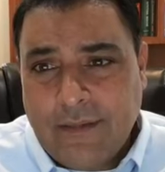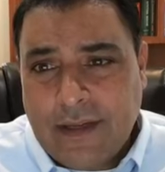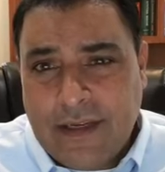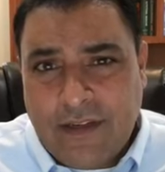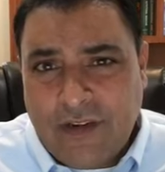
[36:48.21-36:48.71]

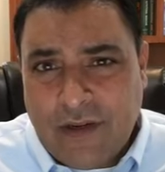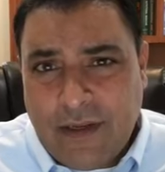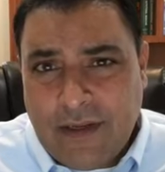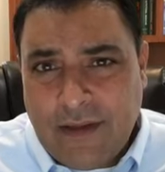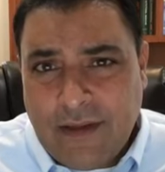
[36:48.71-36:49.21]
can
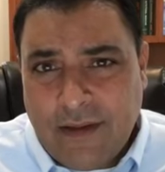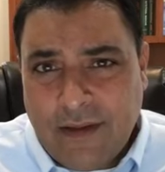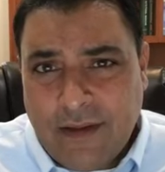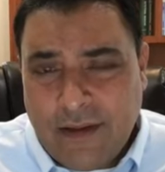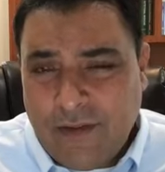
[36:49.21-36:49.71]
degenerate.
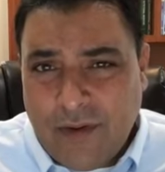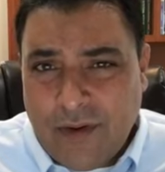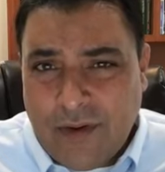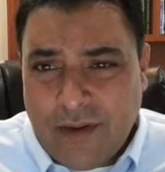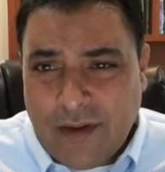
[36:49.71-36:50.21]
It's
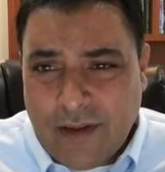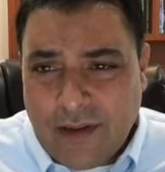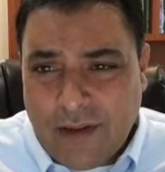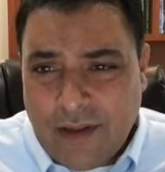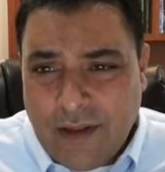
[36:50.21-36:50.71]

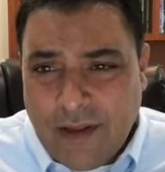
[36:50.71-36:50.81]
very